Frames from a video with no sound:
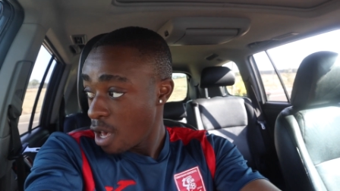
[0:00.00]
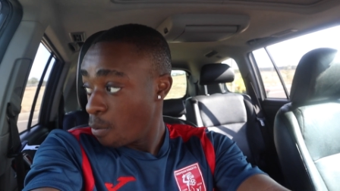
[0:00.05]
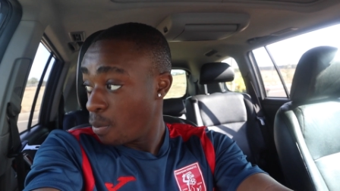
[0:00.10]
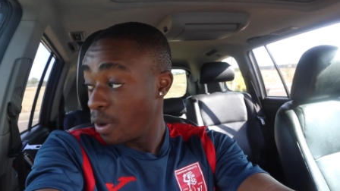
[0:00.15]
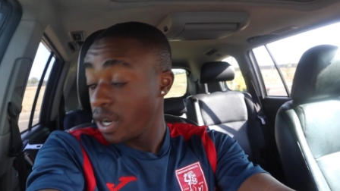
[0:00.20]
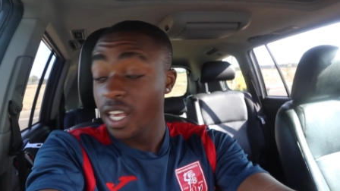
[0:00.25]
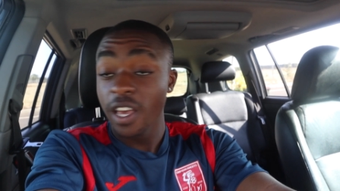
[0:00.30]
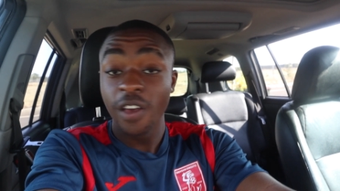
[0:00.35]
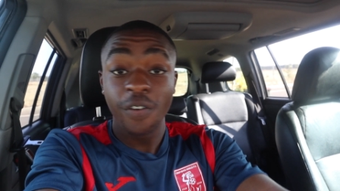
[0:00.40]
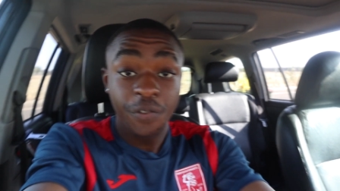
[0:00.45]

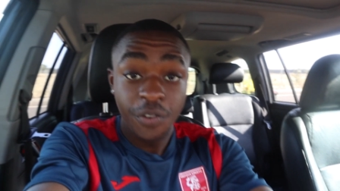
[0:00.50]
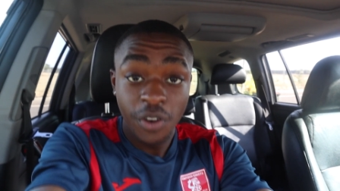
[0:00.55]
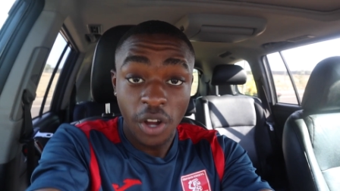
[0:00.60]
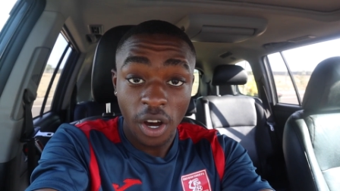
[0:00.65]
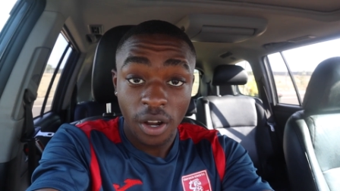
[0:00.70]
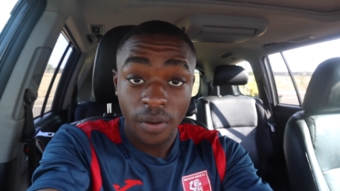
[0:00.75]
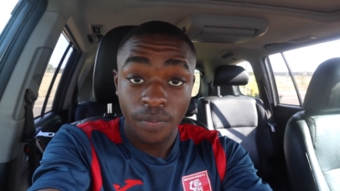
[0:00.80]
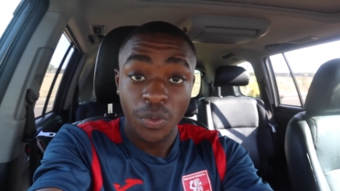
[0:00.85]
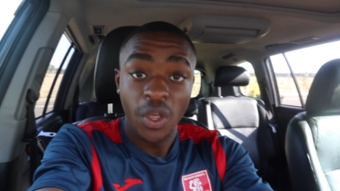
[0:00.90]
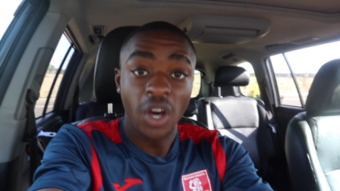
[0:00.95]
But if
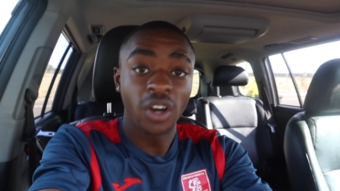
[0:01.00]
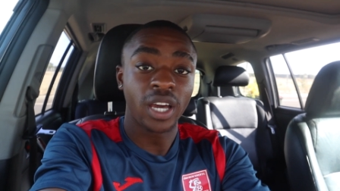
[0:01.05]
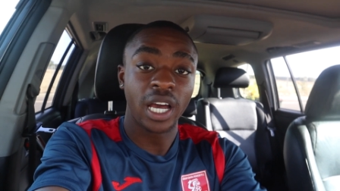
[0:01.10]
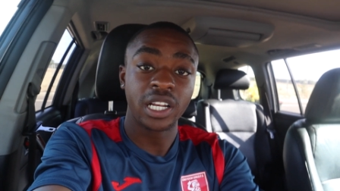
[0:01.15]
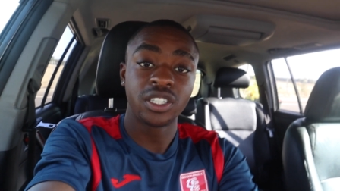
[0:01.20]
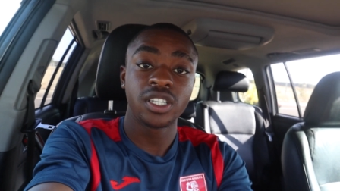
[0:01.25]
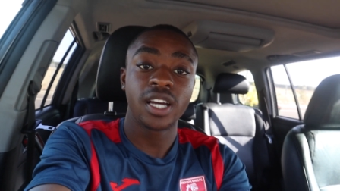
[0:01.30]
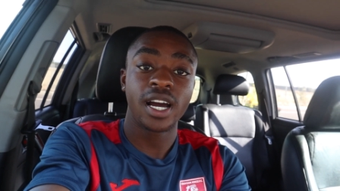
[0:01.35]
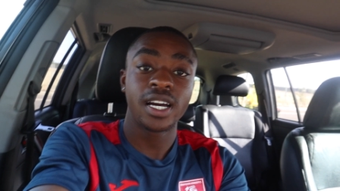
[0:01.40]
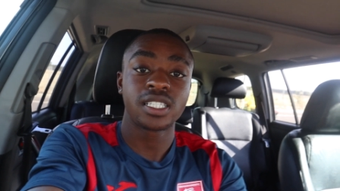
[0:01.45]
not, I'll
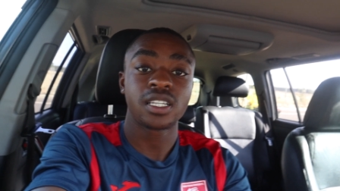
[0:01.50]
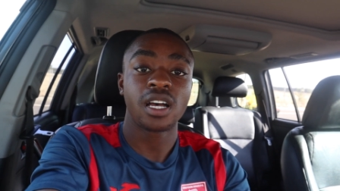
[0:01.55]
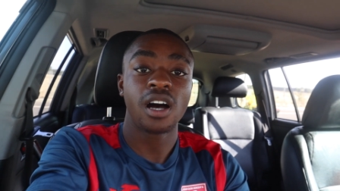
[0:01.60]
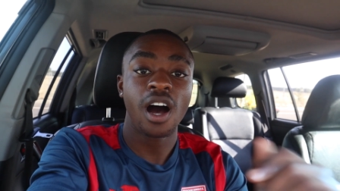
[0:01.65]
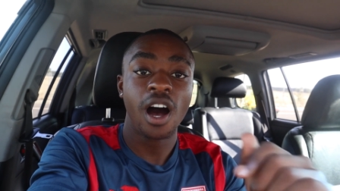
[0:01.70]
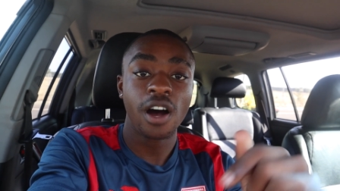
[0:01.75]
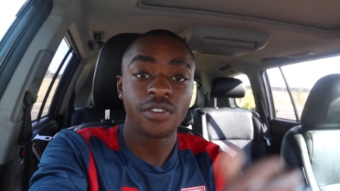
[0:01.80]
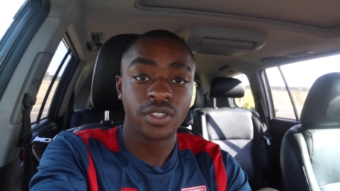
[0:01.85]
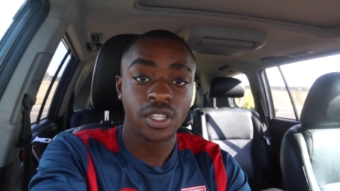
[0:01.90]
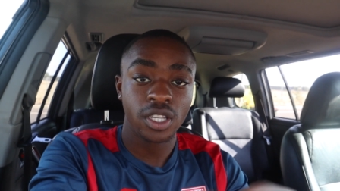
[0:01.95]
catch you guys
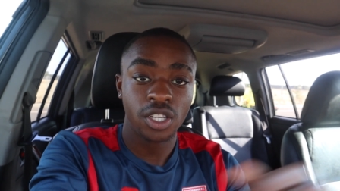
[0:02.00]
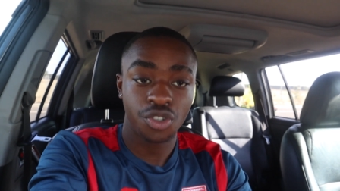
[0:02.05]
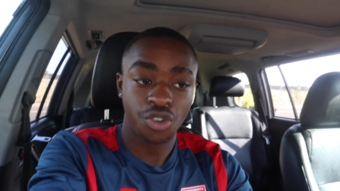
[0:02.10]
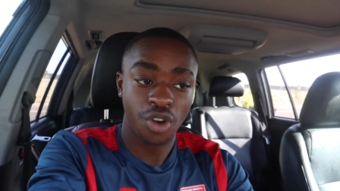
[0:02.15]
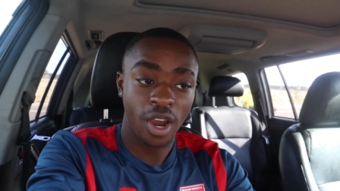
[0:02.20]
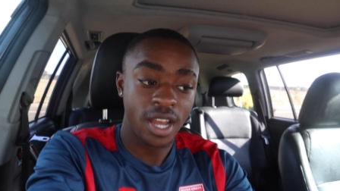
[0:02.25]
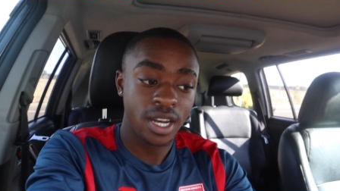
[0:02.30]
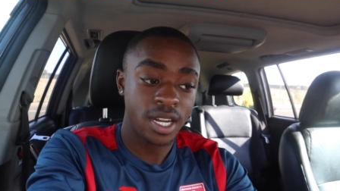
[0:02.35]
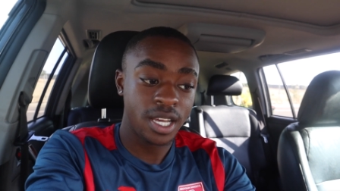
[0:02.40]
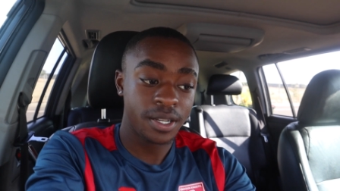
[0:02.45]
after the
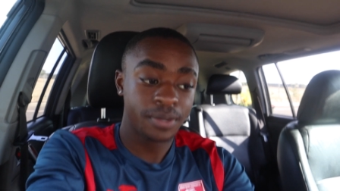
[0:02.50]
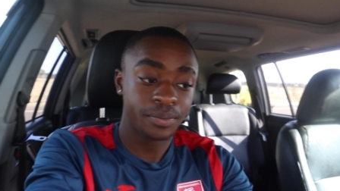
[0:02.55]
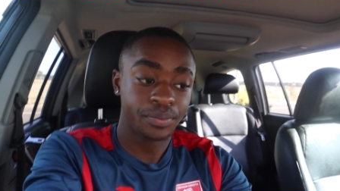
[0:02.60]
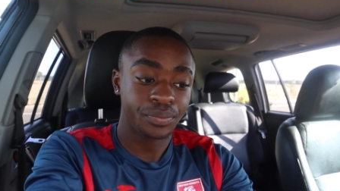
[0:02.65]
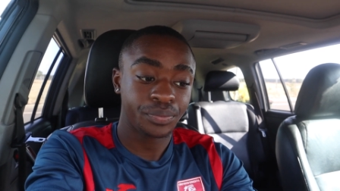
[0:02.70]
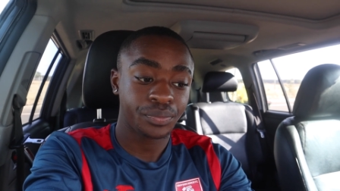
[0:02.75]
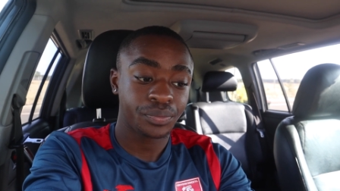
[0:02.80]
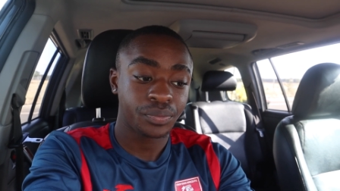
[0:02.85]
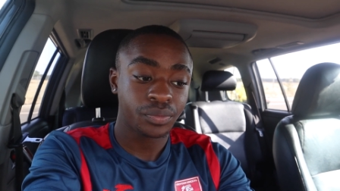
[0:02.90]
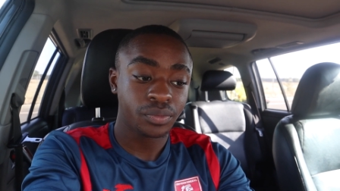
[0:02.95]
training.
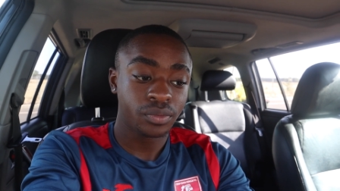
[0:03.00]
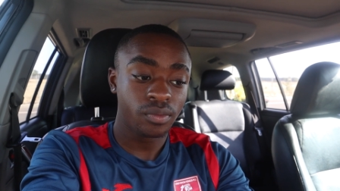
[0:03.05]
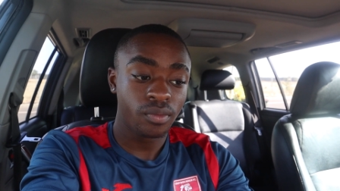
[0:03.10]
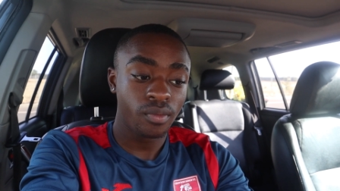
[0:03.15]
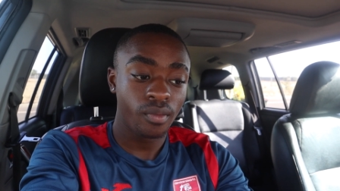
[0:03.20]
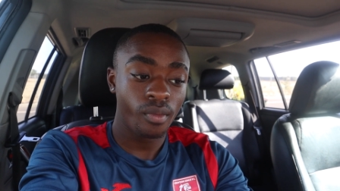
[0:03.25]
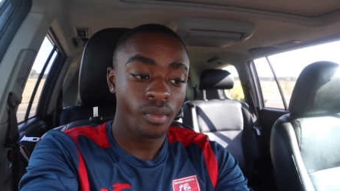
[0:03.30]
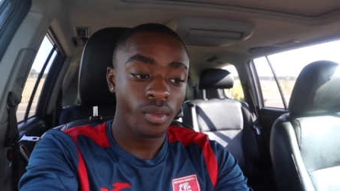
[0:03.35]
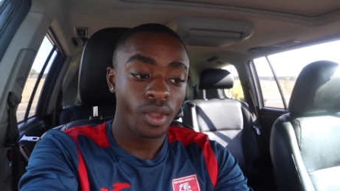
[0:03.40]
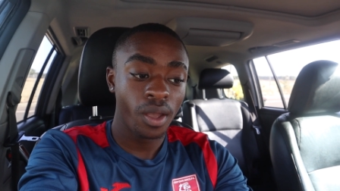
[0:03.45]

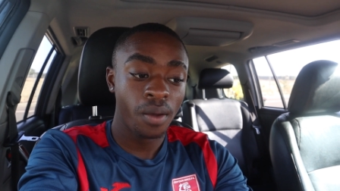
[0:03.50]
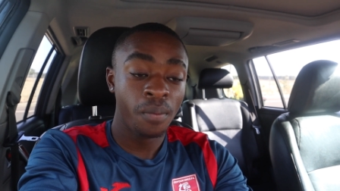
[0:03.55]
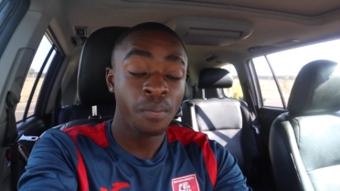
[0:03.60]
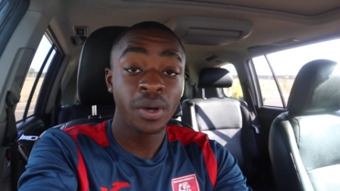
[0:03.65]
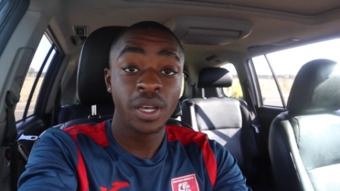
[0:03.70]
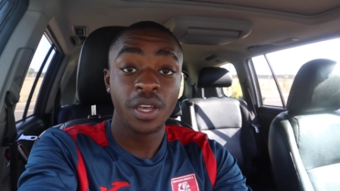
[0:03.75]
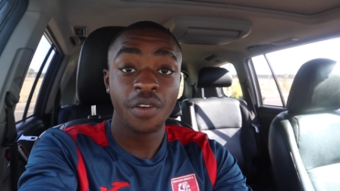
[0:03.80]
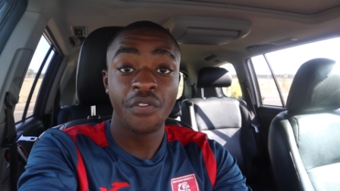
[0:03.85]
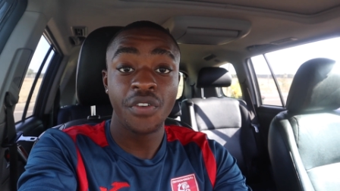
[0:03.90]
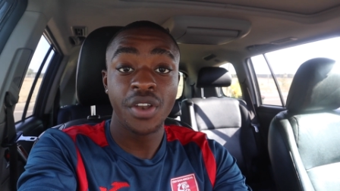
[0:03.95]

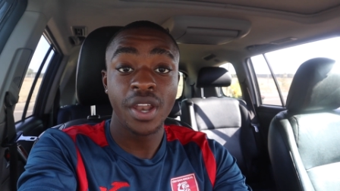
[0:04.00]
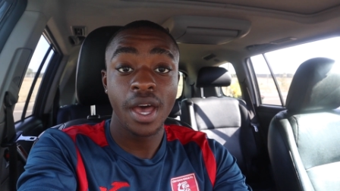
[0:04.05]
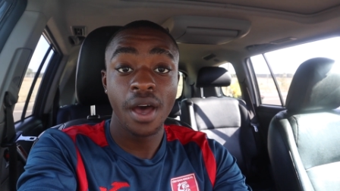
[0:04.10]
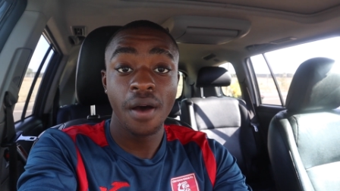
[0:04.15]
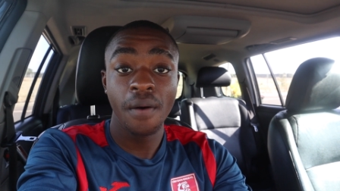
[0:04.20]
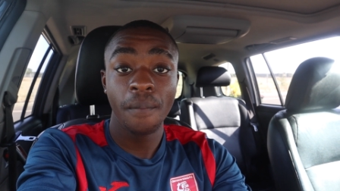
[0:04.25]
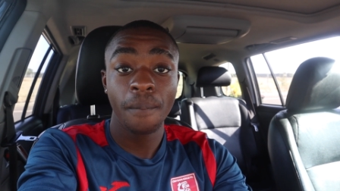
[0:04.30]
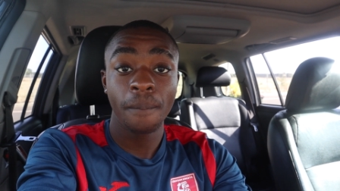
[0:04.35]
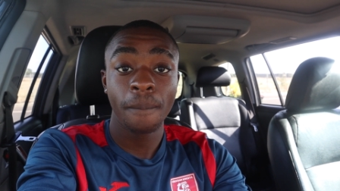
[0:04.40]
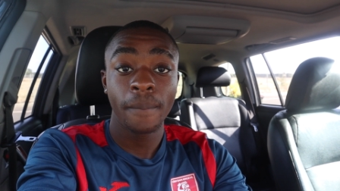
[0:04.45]
But yeah, for
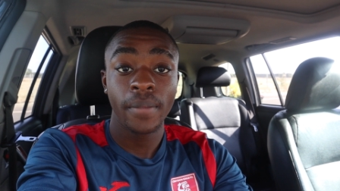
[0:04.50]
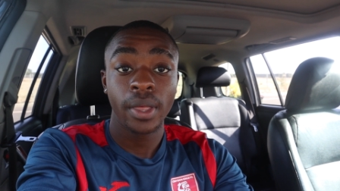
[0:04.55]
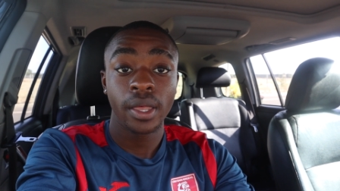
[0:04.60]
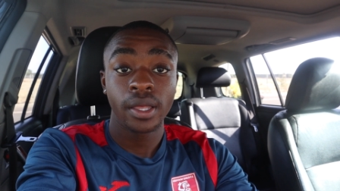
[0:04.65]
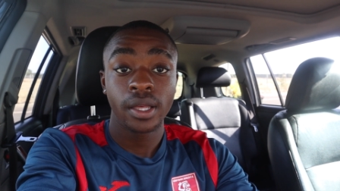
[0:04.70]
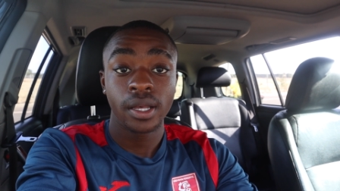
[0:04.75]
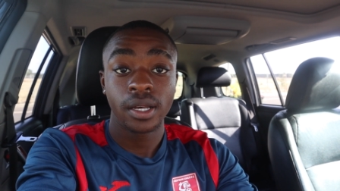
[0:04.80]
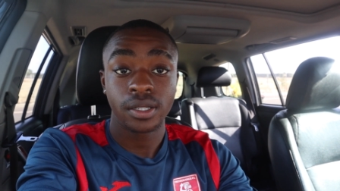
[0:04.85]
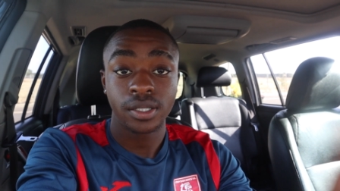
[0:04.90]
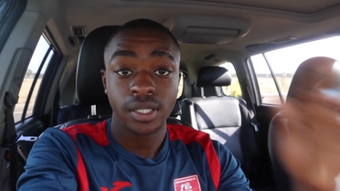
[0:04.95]
now,
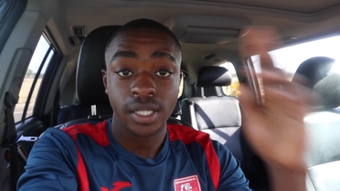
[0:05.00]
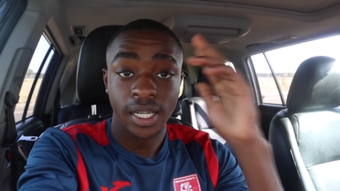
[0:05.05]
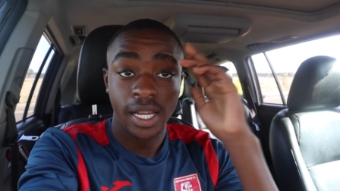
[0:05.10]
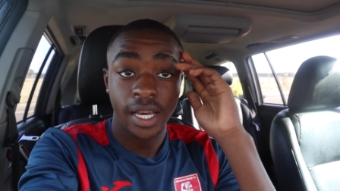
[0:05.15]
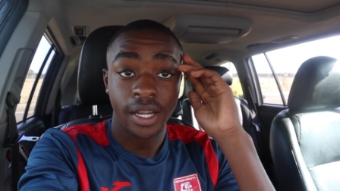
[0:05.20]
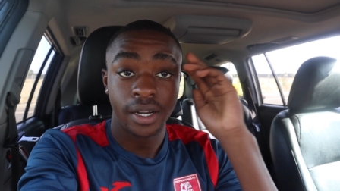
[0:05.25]
I'll see you